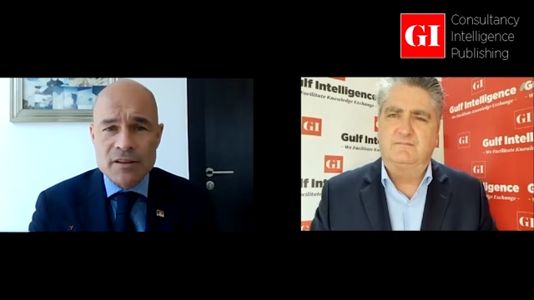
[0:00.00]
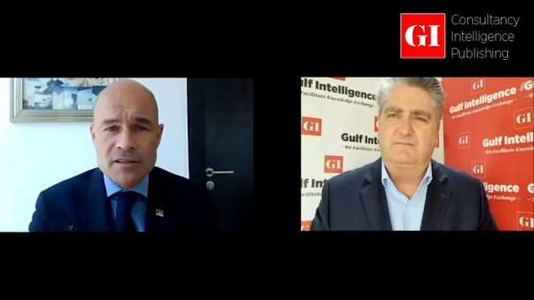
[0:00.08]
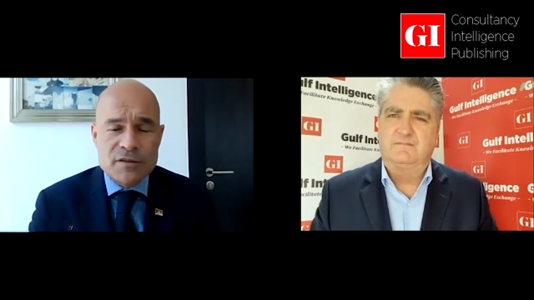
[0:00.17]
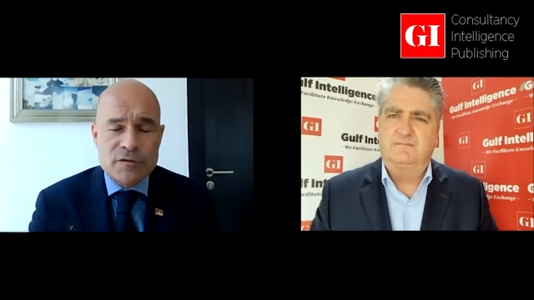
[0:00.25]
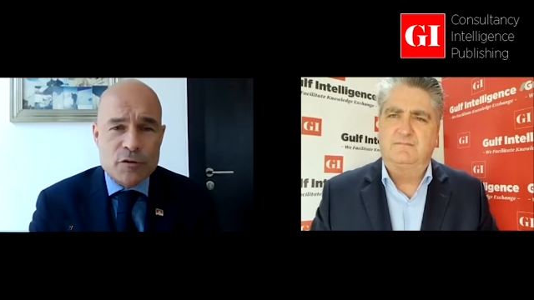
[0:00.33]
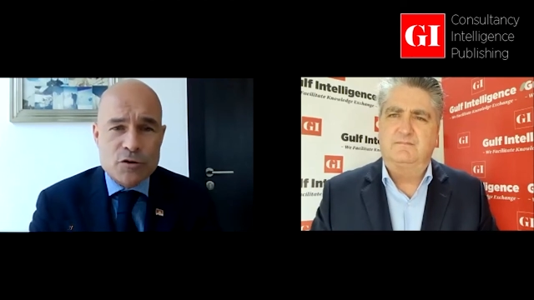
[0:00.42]
Speaker 1: This
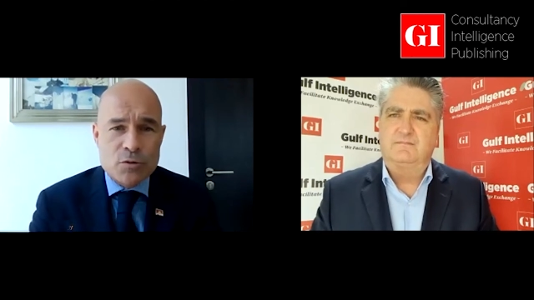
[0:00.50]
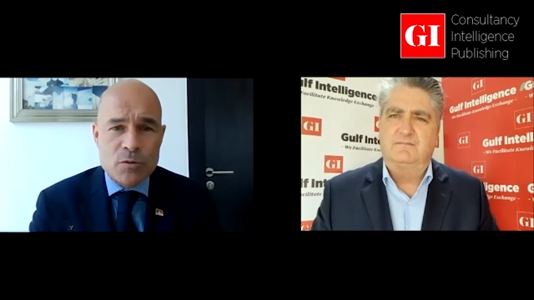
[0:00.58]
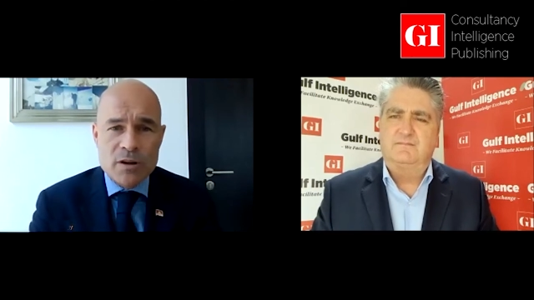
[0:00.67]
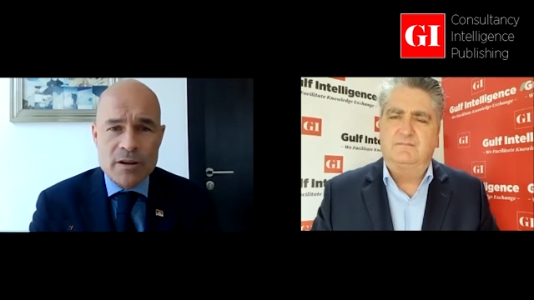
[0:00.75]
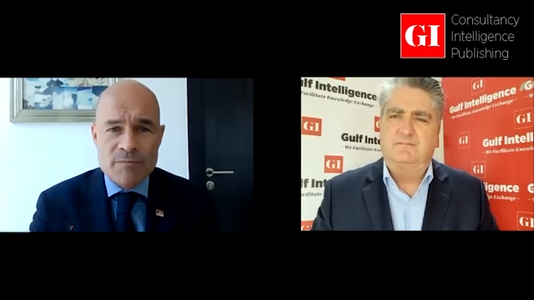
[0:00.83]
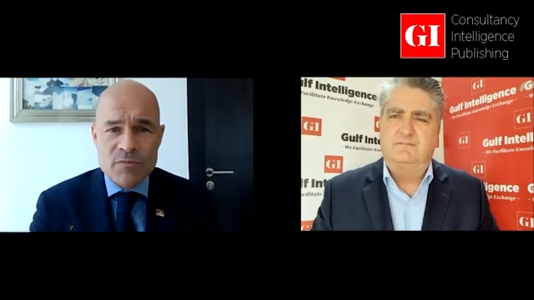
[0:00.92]
is for
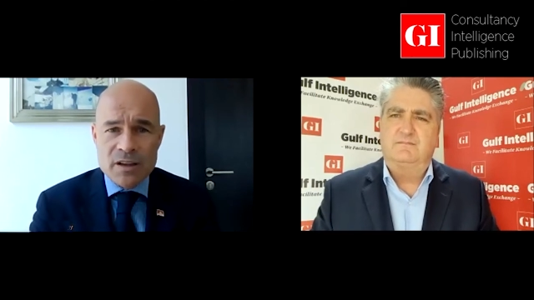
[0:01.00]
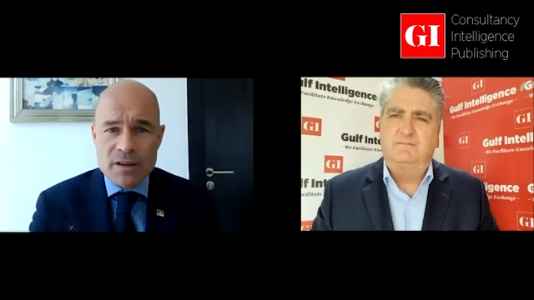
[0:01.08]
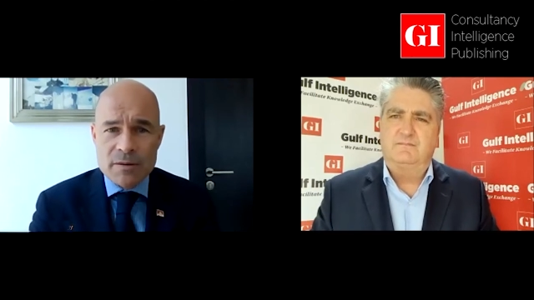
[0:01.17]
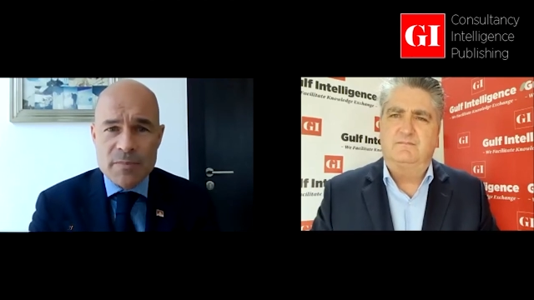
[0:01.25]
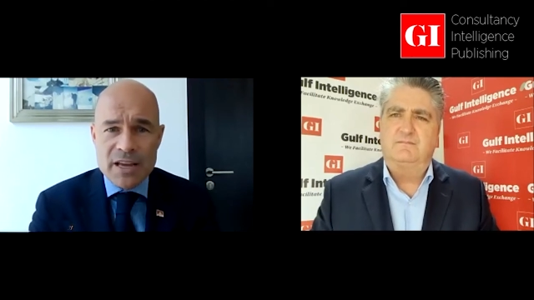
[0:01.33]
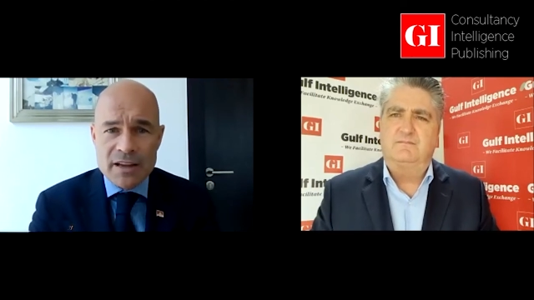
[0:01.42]
sure
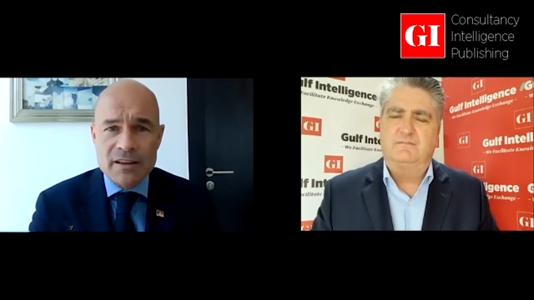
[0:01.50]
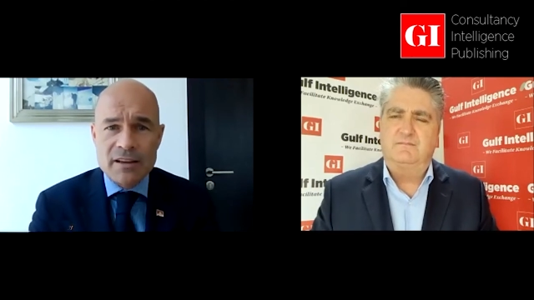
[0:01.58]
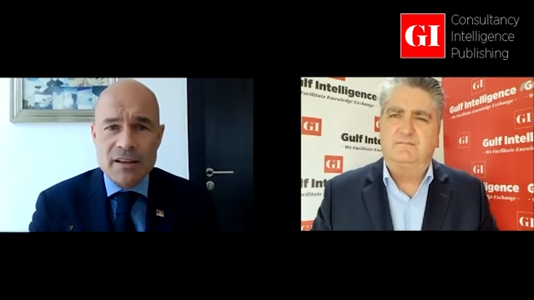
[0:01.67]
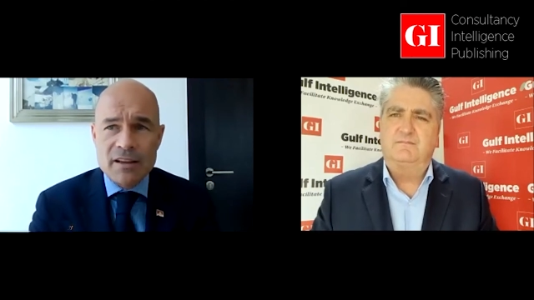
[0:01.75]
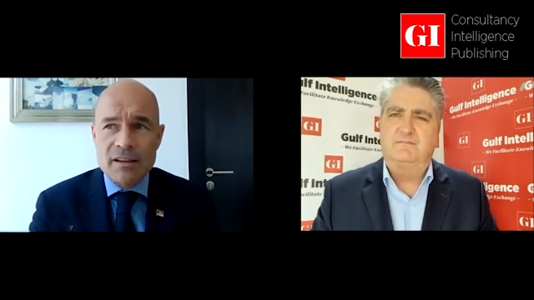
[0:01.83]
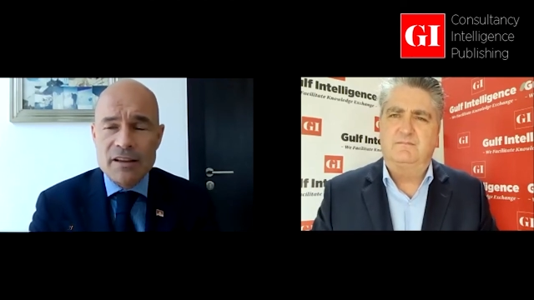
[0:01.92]
the big
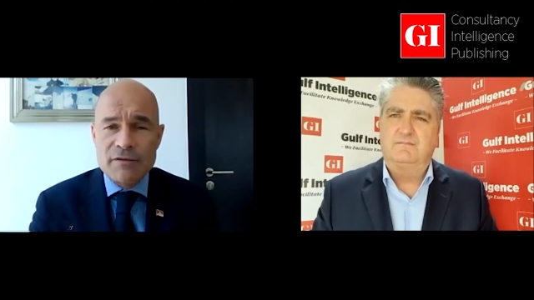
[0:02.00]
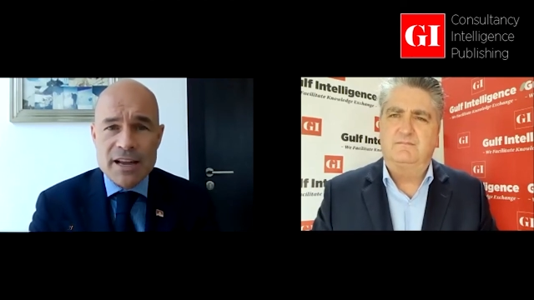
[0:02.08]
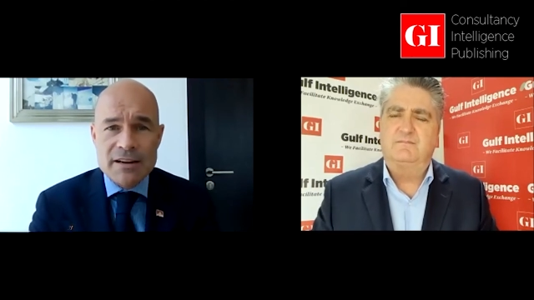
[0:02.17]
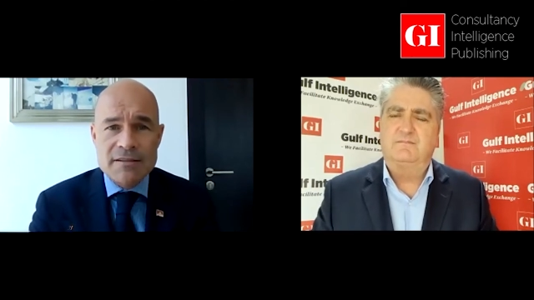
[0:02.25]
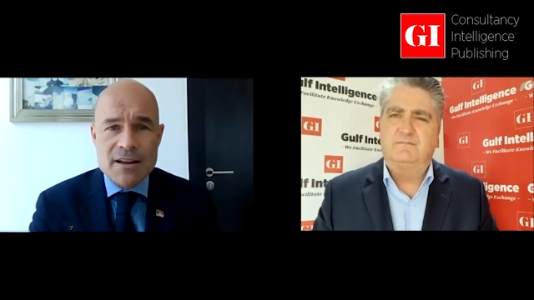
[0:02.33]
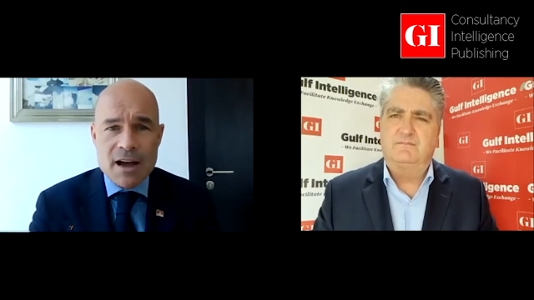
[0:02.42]
uh,
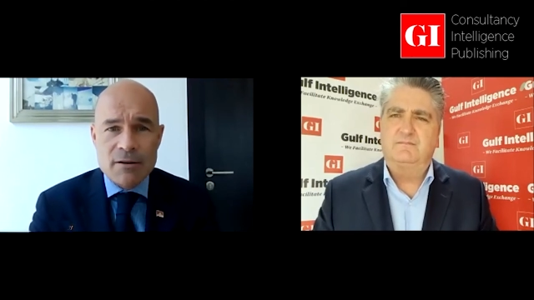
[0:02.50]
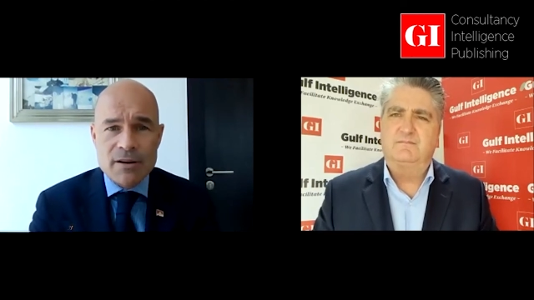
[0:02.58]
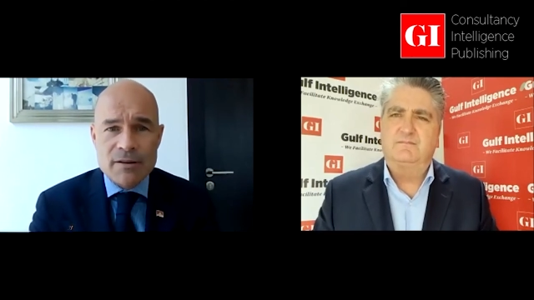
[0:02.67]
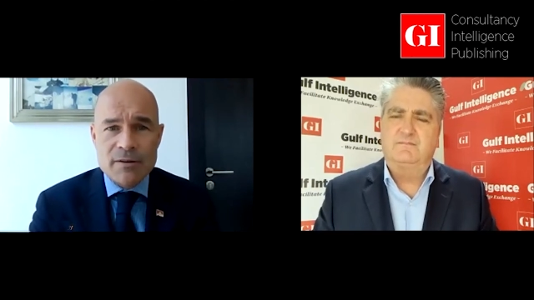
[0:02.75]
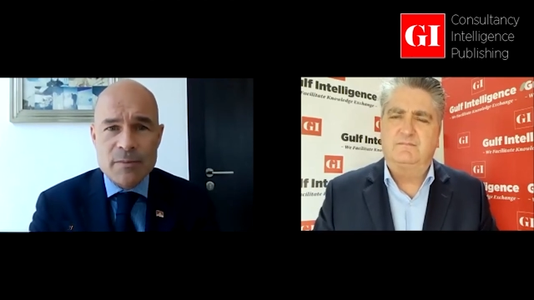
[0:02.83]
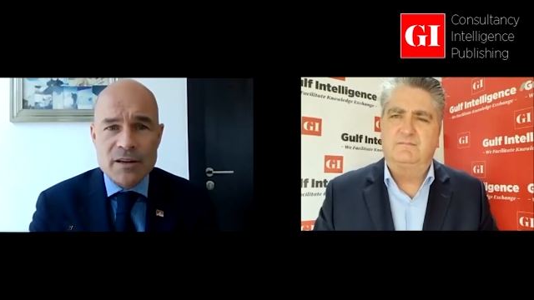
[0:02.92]
event now
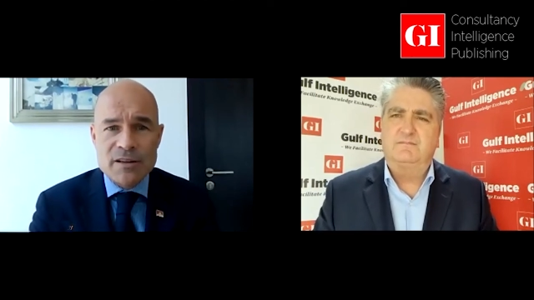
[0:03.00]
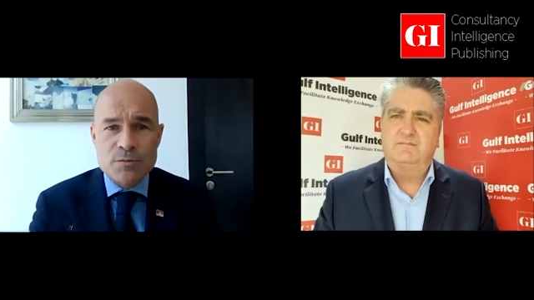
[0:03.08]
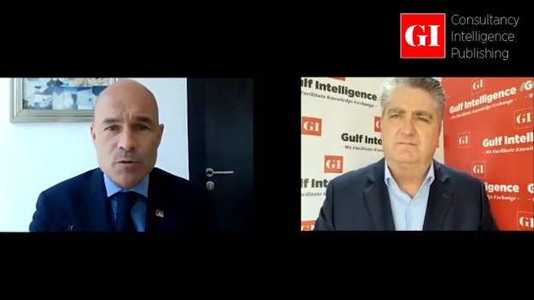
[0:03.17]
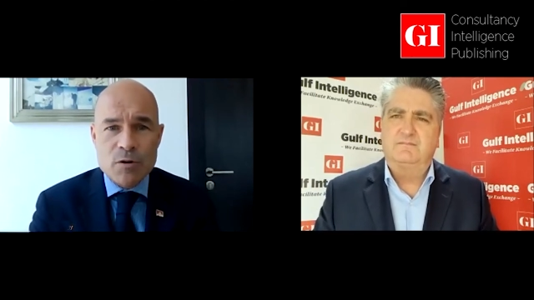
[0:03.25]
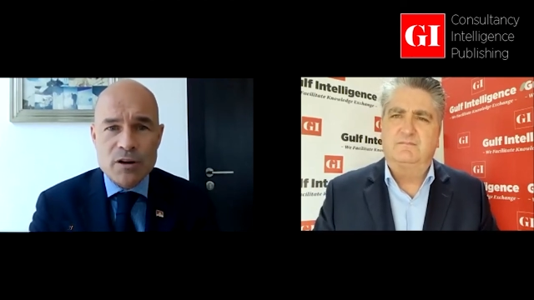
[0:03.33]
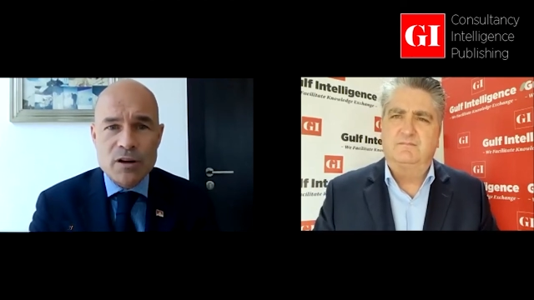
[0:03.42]
everybody's
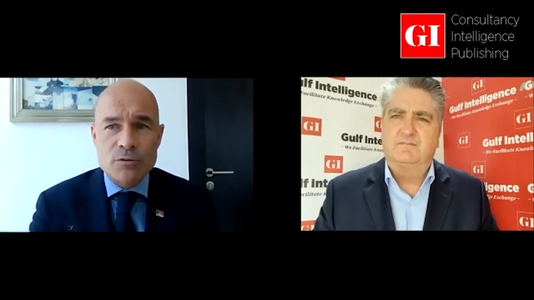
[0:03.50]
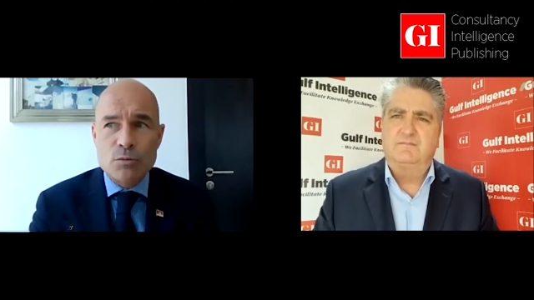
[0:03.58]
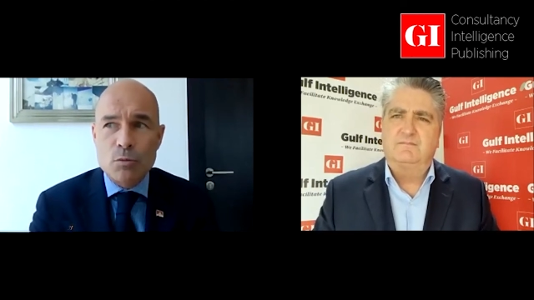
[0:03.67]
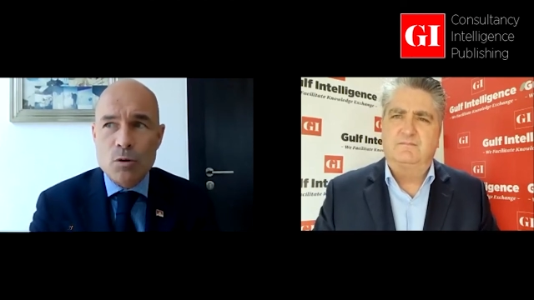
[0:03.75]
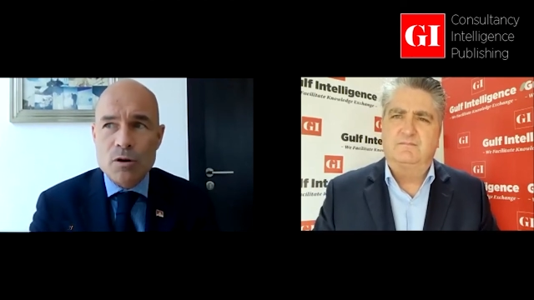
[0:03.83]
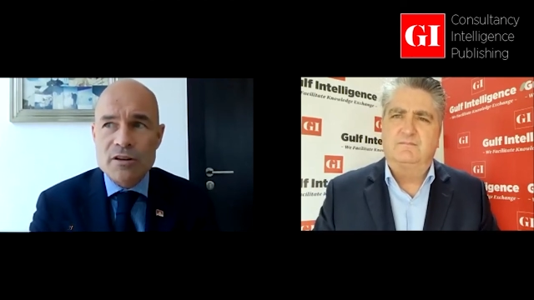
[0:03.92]
working
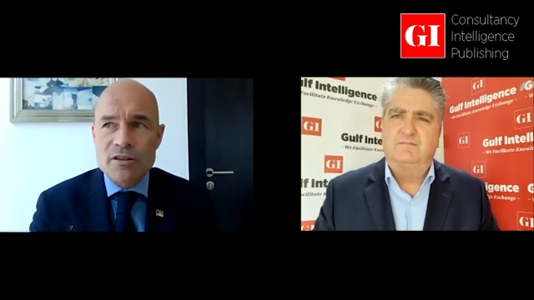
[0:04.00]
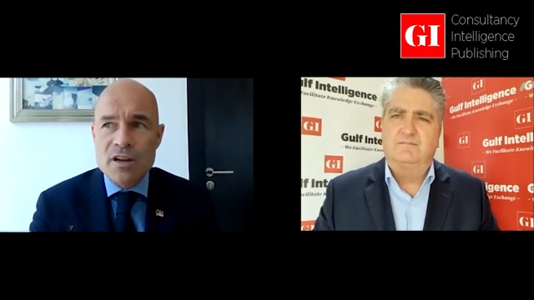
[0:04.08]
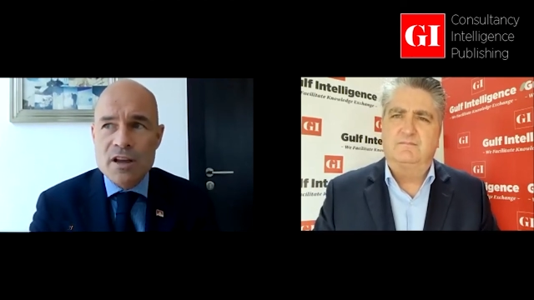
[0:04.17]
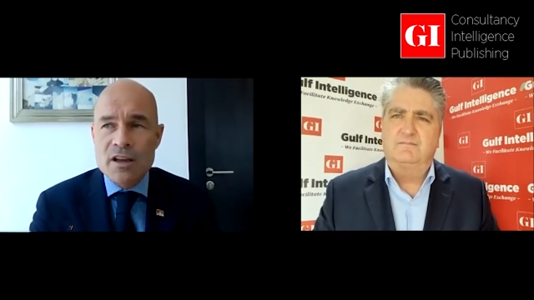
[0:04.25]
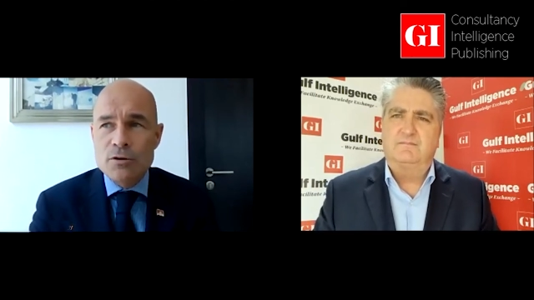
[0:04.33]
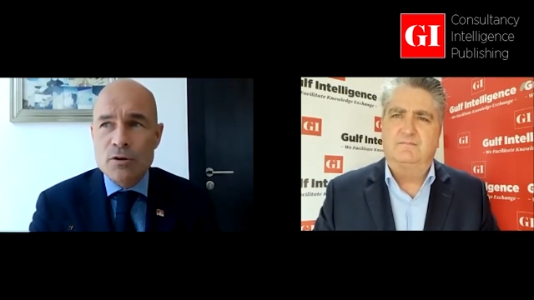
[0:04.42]
towards.
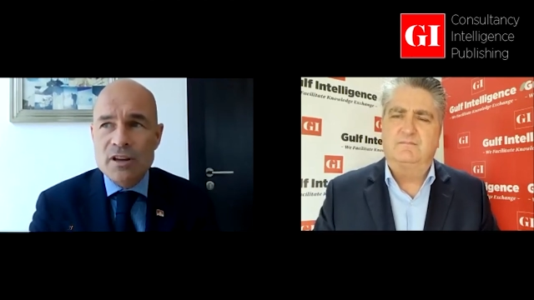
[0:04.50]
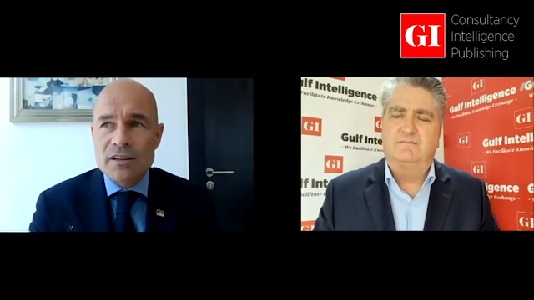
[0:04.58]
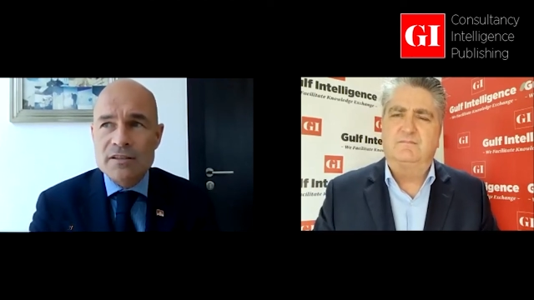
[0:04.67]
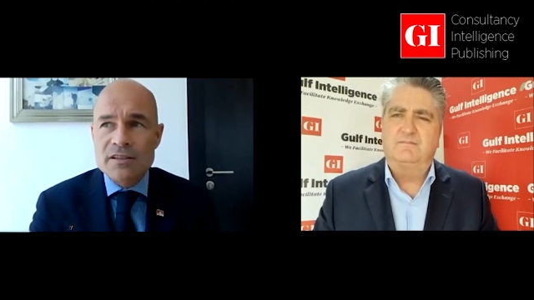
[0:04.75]
You can